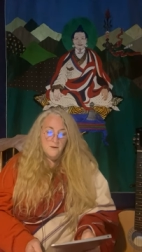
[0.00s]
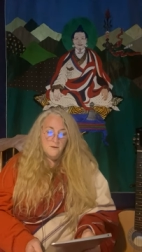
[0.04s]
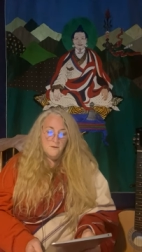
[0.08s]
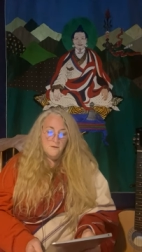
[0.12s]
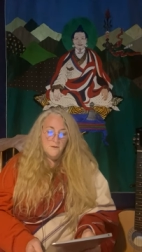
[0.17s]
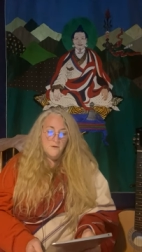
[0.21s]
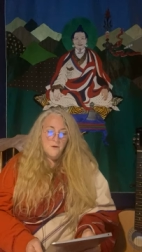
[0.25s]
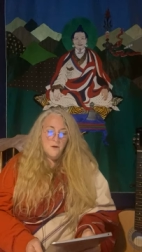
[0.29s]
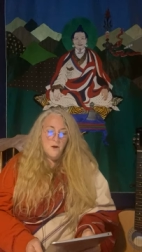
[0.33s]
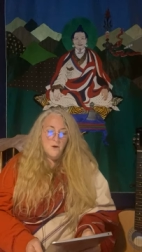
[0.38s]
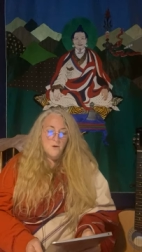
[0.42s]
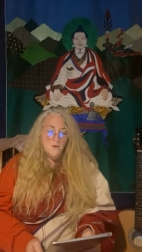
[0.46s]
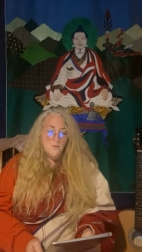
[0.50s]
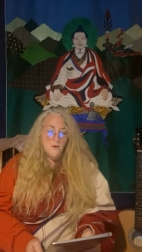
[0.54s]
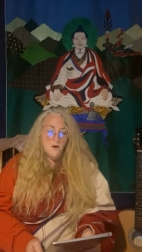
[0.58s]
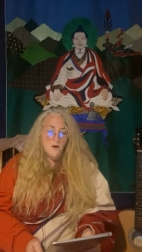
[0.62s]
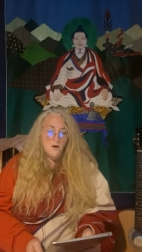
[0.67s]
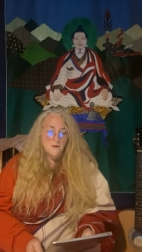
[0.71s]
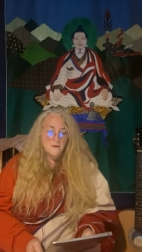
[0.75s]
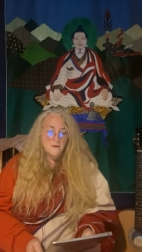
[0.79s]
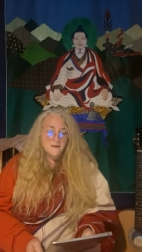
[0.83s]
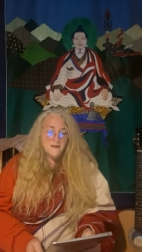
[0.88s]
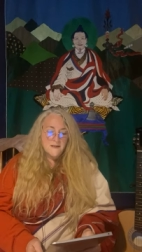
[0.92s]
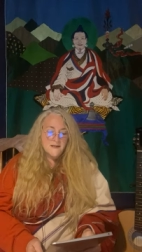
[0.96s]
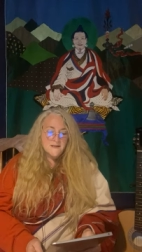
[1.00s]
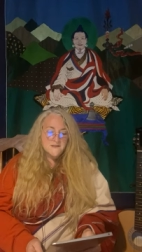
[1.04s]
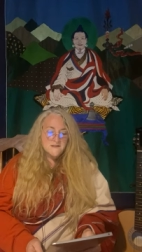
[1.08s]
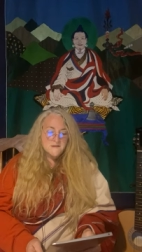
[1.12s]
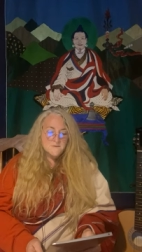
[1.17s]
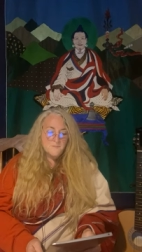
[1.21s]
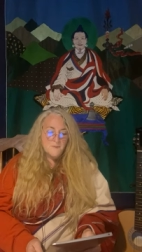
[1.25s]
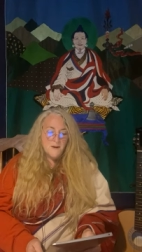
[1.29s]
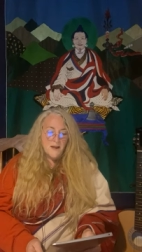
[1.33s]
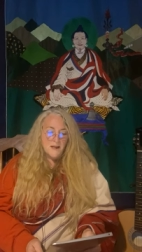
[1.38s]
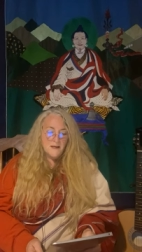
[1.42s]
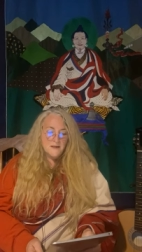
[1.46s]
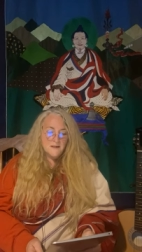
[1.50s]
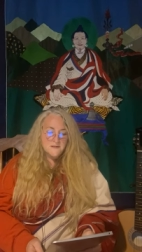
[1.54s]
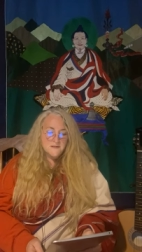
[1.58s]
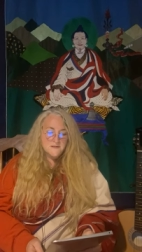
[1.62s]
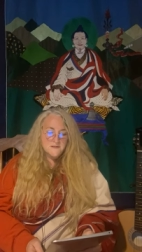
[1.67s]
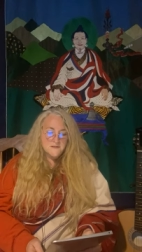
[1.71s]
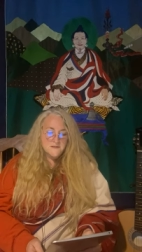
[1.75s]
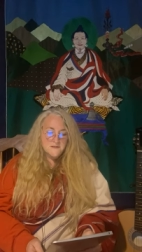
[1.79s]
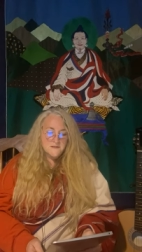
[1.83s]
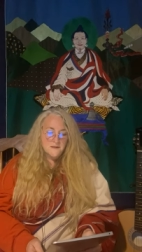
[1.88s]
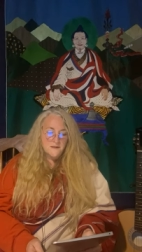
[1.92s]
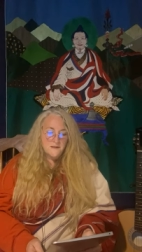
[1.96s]
No one
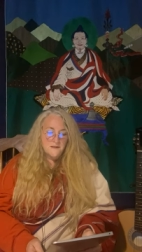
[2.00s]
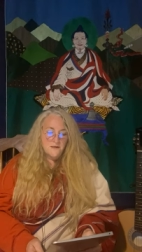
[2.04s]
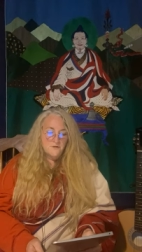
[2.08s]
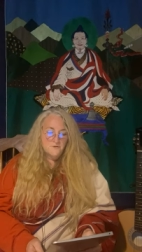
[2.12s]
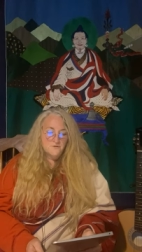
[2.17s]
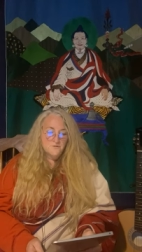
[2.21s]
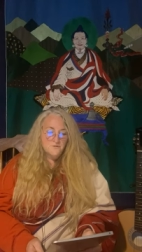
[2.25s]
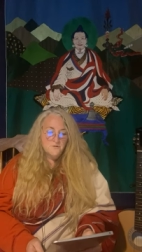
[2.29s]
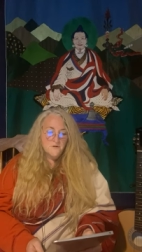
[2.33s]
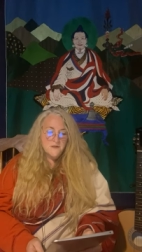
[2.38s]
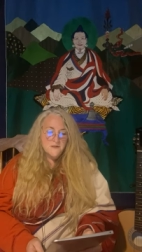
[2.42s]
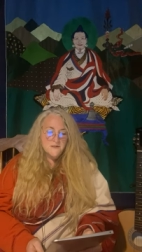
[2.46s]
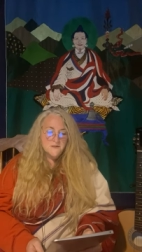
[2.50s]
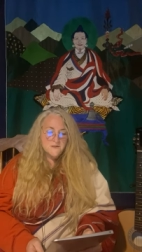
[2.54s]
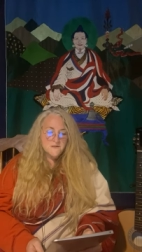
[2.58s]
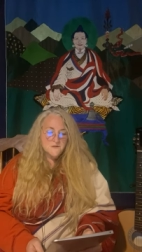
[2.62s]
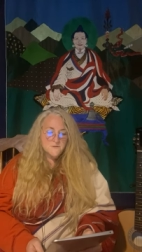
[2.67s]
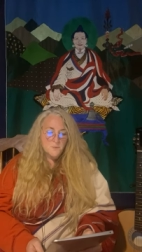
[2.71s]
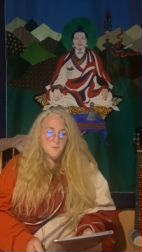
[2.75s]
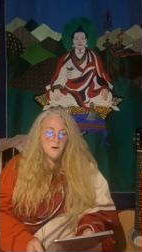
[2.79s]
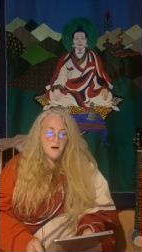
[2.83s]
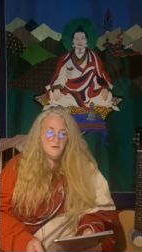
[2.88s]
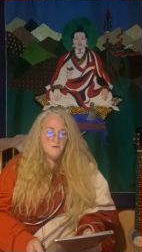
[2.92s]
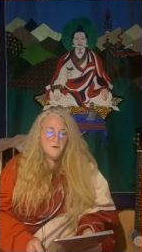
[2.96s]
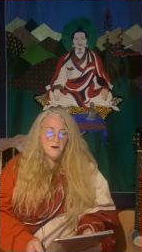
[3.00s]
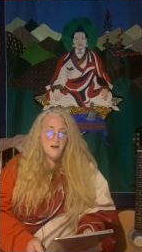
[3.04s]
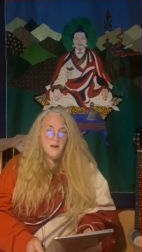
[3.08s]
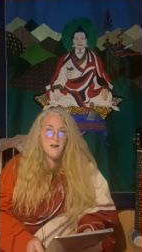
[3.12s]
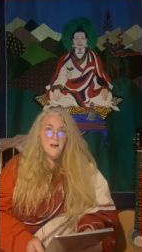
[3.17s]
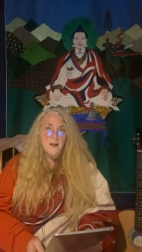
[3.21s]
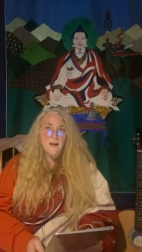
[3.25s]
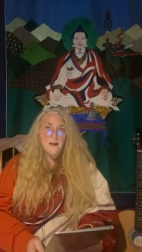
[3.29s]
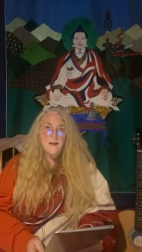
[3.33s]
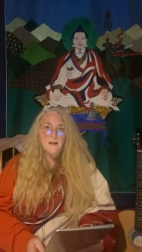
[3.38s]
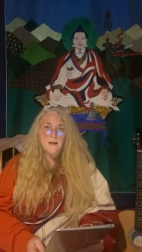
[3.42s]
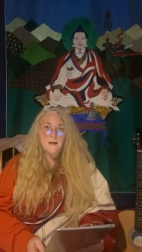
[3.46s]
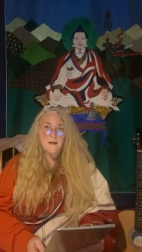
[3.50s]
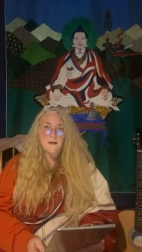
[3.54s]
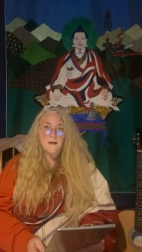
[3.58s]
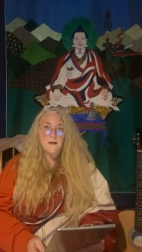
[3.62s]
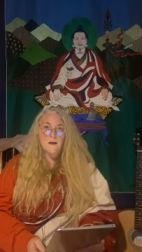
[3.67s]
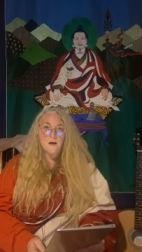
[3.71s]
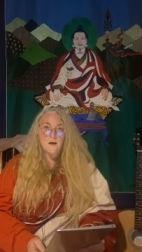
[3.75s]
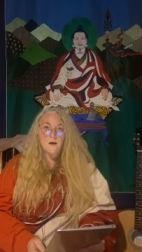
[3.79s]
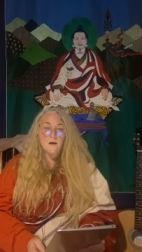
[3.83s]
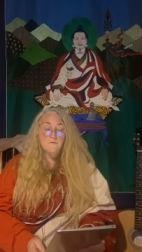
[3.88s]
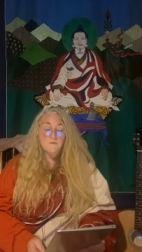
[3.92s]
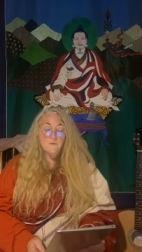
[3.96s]
expects the literary soiree,
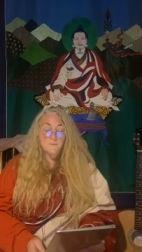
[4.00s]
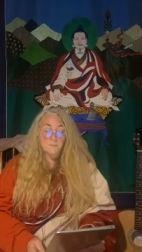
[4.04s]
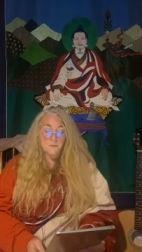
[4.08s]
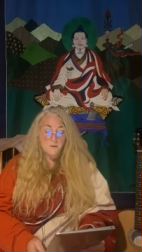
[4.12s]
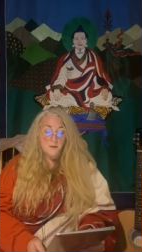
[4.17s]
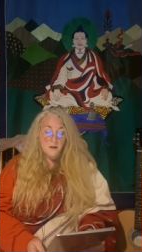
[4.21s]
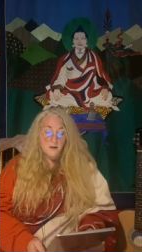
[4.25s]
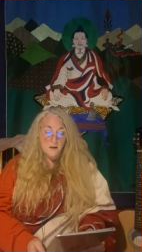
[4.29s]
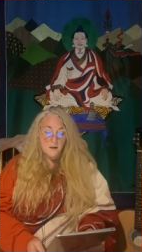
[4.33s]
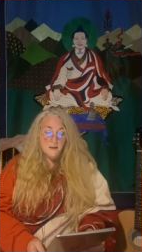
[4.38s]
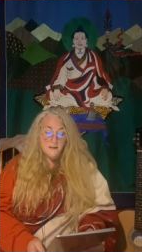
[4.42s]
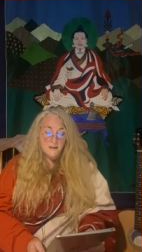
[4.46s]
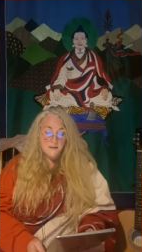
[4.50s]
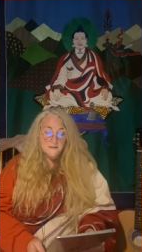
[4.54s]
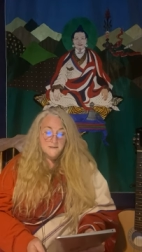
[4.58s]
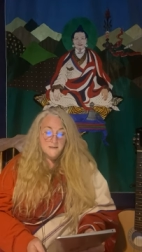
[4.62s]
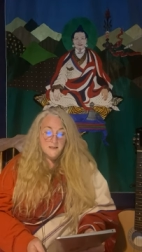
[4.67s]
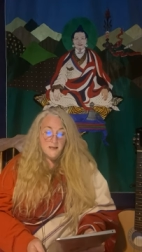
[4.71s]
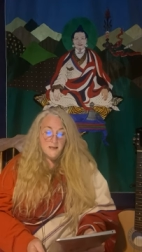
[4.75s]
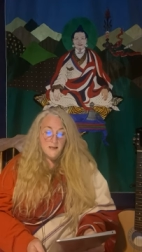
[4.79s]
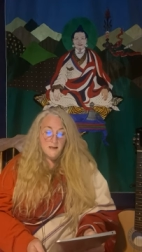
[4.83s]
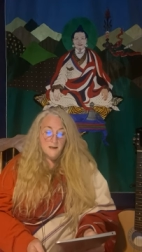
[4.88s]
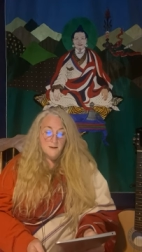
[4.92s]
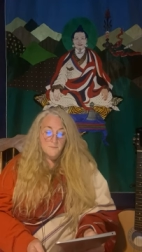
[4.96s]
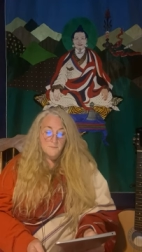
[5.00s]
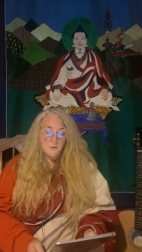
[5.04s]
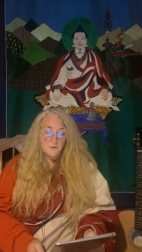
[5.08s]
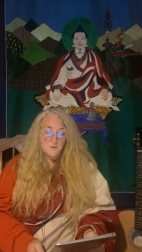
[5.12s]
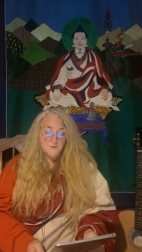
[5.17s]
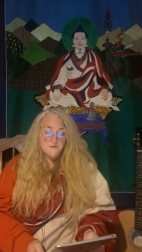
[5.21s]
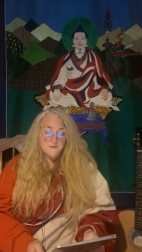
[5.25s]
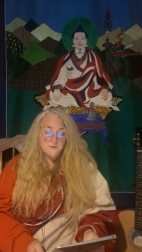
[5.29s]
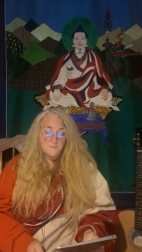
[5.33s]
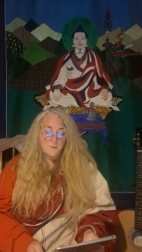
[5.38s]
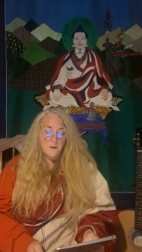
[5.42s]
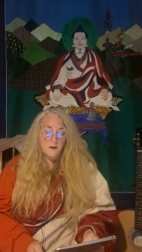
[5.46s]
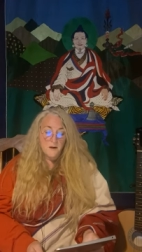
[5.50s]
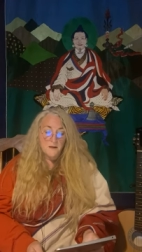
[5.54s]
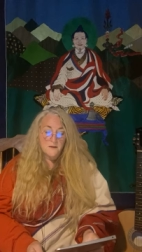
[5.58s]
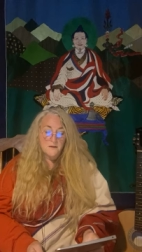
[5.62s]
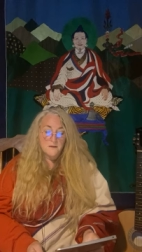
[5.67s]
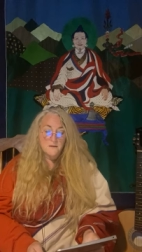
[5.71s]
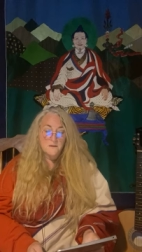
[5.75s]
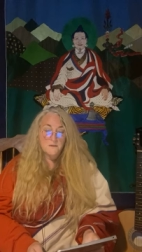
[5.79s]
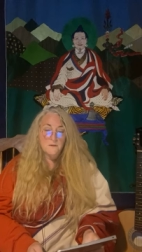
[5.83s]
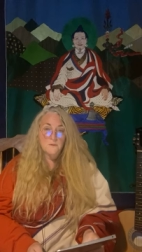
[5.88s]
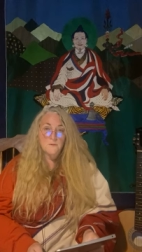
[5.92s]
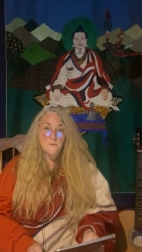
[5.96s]
I replied, a la Monty
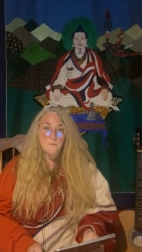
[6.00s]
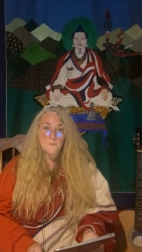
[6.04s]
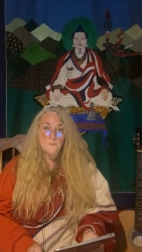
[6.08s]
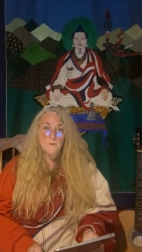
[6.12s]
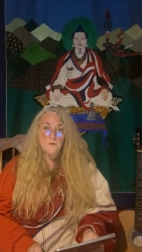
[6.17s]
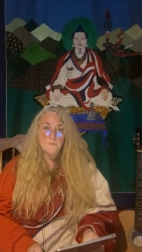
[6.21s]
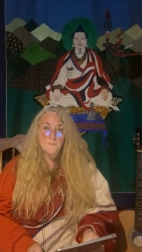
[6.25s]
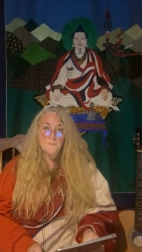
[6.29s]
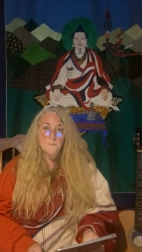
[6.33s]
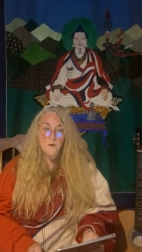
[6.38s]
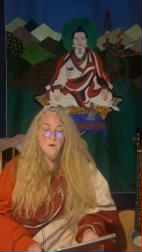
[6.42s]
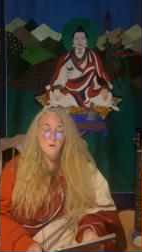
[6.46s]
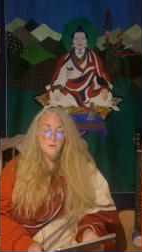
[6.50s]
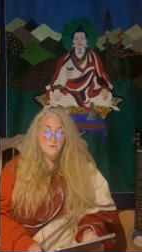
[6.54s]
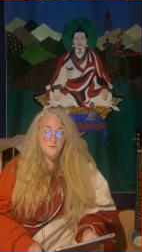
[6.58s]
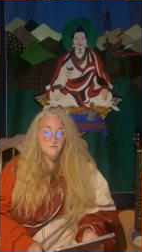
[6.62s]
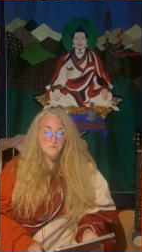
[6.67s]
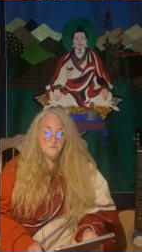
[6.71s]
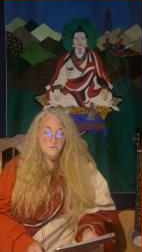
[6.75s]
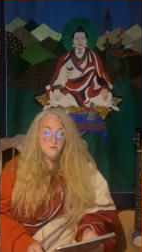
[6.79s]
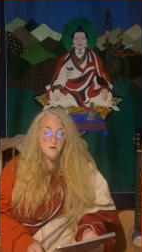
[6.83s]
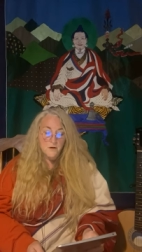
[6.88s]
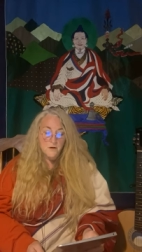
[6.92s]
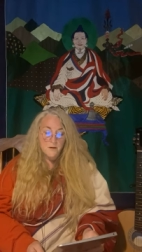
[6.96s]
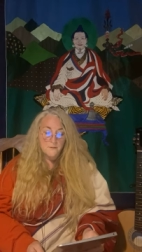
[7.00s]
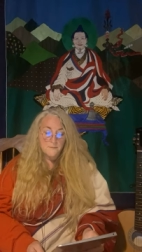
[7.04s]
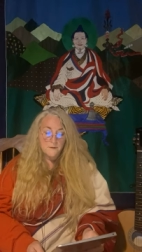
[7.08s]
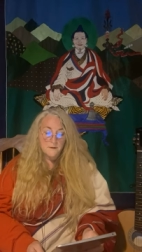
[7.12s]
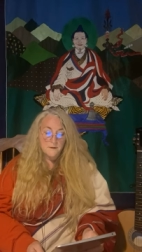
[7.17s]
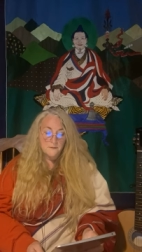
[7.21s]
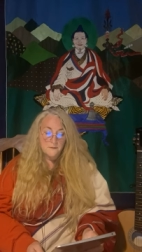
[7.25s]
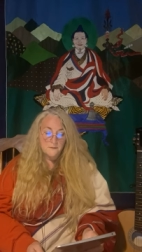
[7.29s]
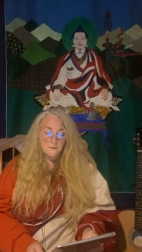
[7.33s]
Python, with mock drama.